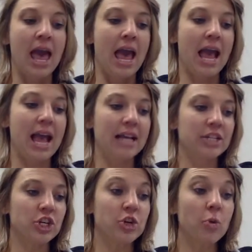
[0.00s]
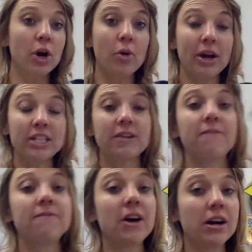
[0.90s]
And you are going to
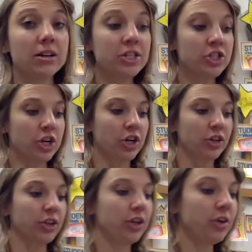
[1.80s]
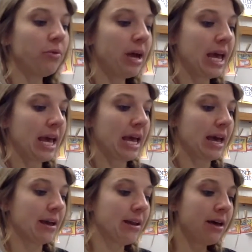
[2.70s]
first glue
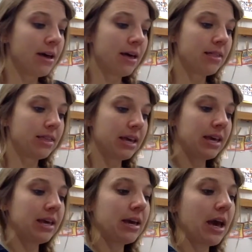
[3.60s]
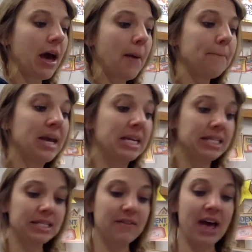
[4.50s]
in the
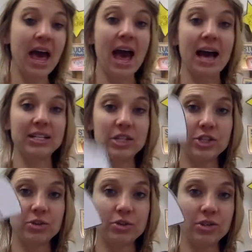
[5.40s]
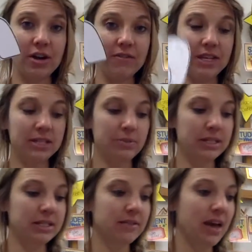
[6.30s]
pieces of a hat. So you still have these
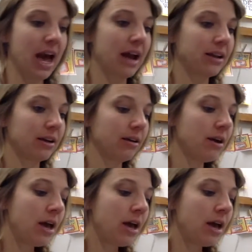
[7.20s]
pieces of a hat here.